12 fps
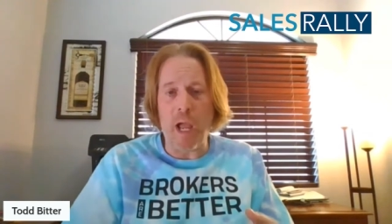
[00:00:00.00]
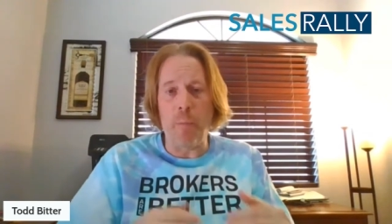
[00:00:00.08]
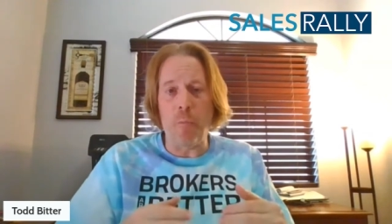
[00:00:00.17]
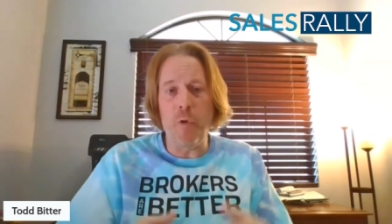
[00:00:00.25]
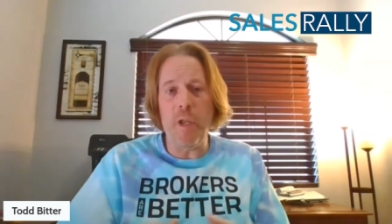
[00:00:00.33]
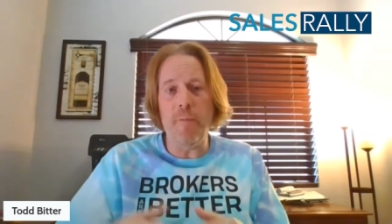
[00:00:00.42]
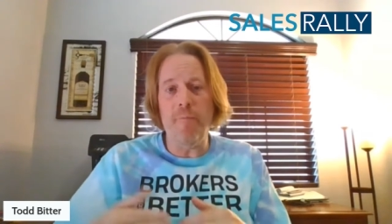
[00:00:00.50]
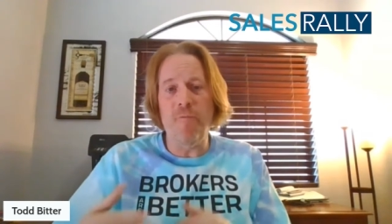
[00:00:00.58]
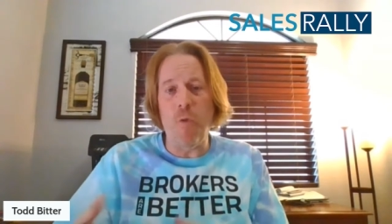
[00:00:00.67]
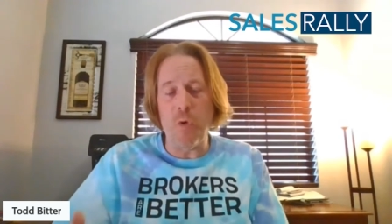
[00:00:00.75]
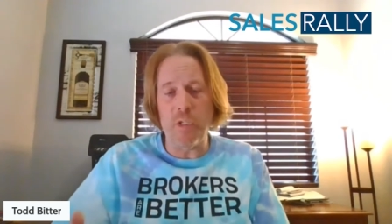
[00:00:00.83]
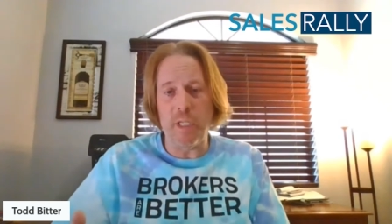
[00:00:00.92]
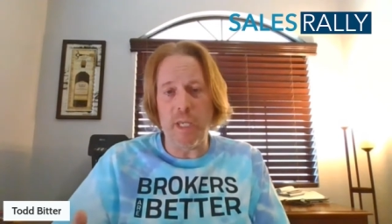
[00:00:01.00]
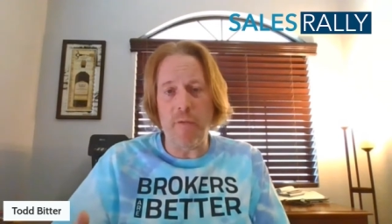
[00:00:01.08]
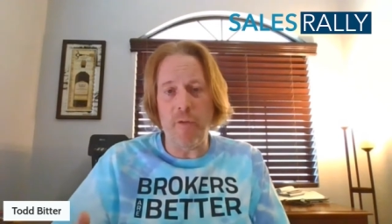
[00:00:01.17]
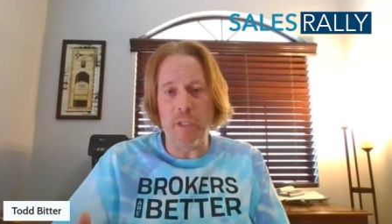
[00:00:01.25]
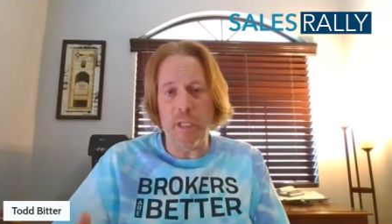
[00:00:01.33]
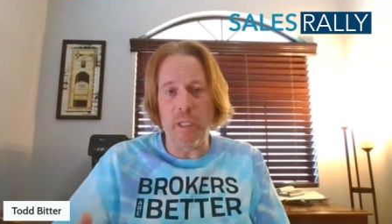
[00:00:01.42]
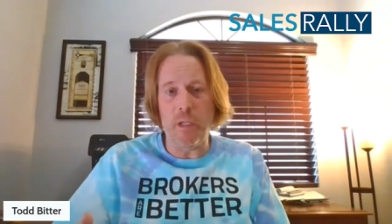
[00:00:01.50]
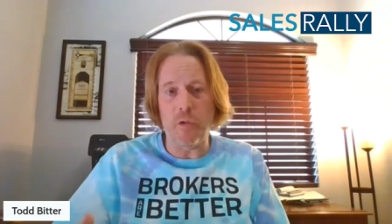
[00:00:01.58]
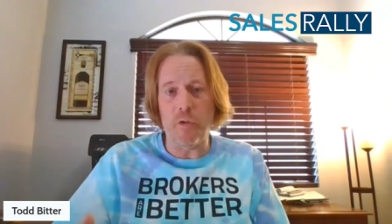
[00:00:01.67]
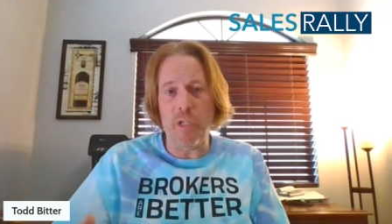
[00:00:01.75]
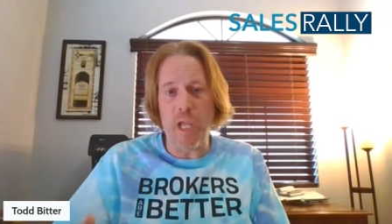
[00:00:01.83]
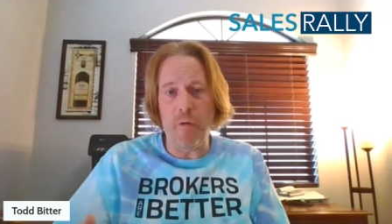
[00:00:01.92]
I'm reinforcing everything that
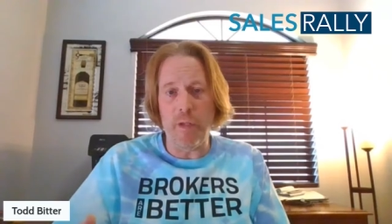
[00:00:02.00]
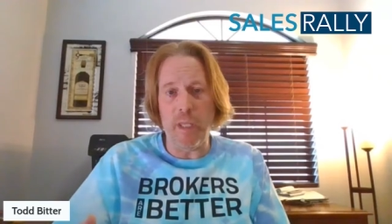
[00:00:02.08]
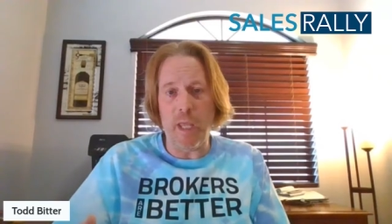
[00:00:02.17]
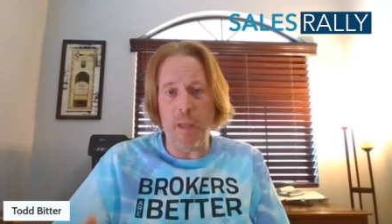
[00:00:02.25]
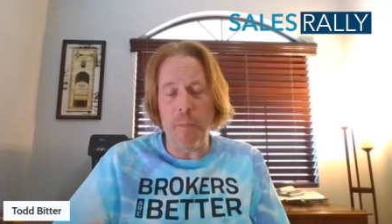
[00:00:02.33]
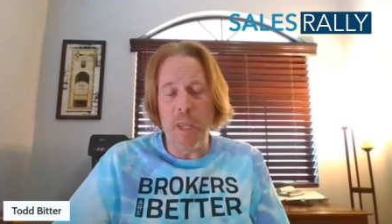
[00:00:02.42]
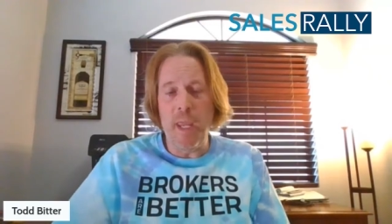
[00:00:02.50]
they're telling them.